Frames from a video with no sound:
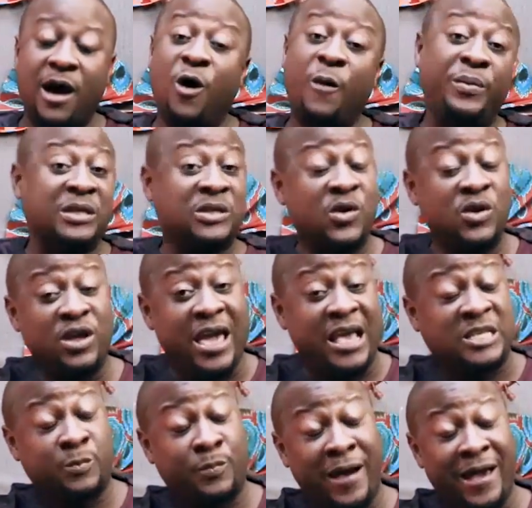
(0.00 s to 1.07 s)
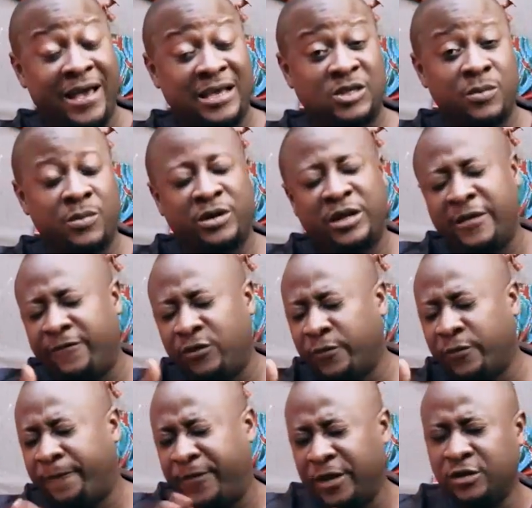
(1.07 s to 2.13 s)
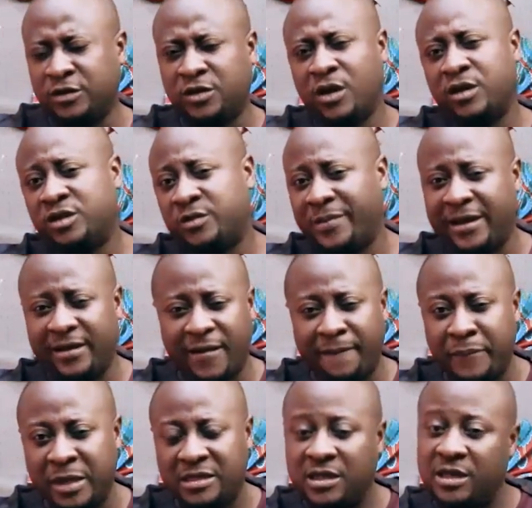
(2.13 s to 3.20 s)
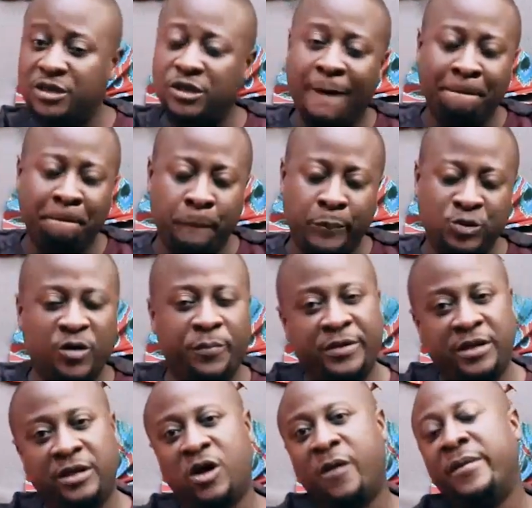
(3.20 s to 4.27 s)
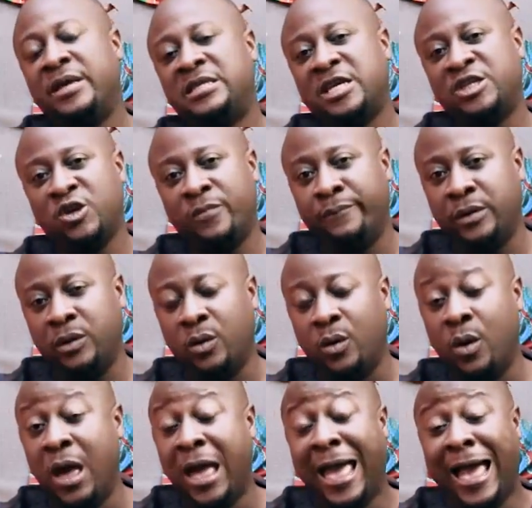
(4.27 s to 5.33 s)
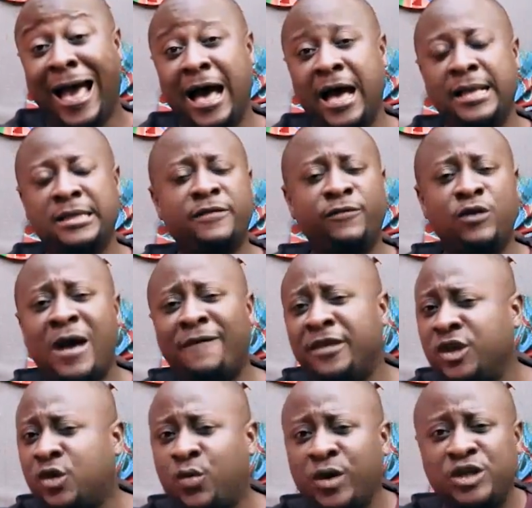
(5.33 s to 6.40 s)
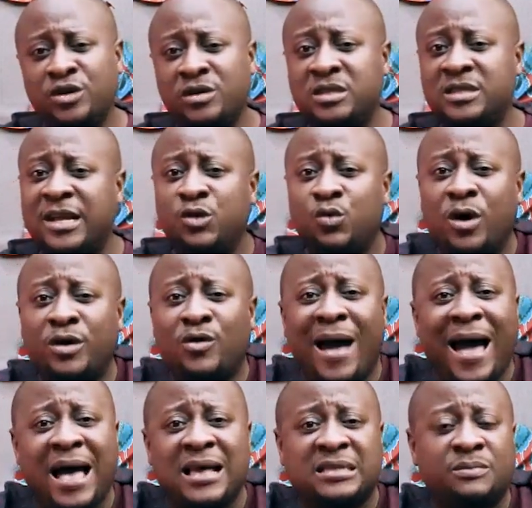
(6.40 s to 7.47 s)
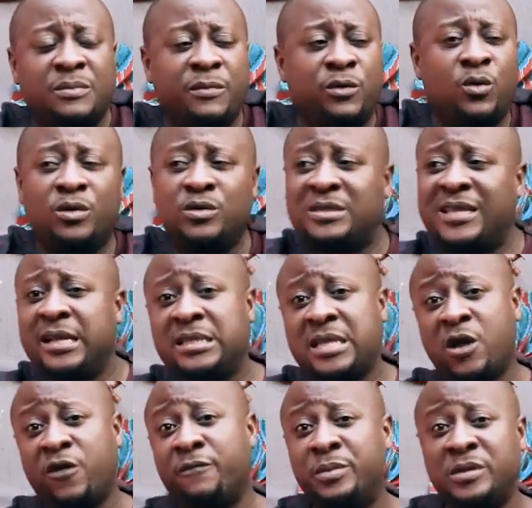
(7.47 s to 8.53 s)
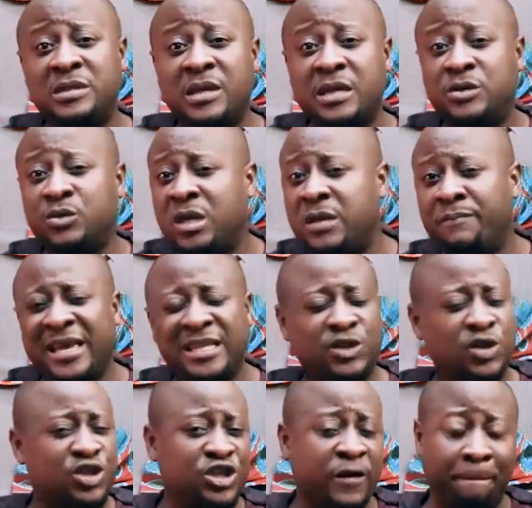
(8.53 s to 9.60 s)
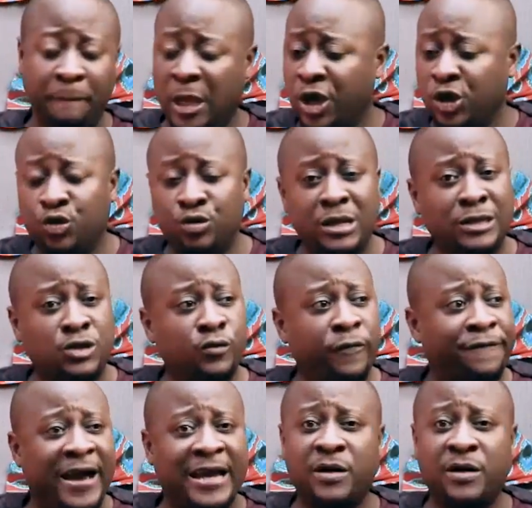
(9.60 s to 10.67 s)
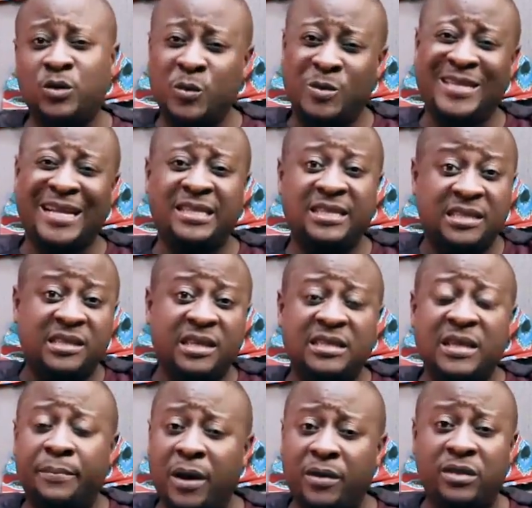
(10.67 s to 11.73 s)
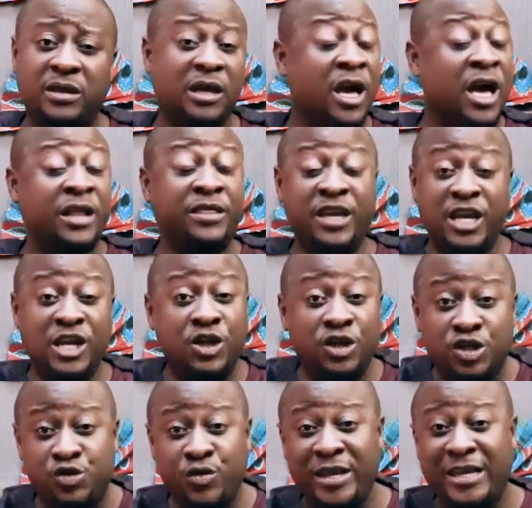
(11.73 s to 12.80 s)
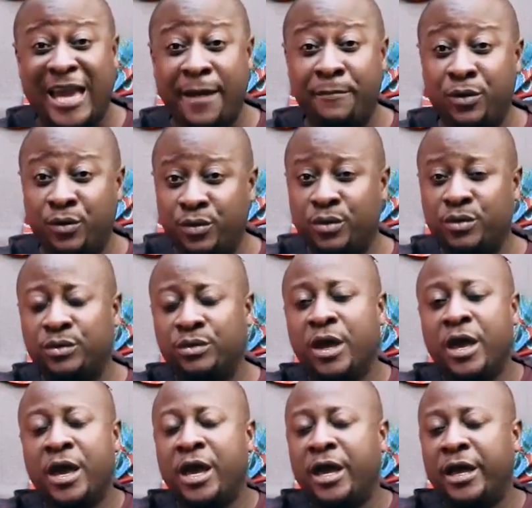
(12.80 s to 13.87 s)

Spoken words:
And I hope it's going to inspire somebody. If you feel touched by that message, drop it in the comment section below. And if you have any questions that you want to ask, maybe you want to start this kind of business, you need mentorship, you need to find out some statistics about the industry in Cameroon,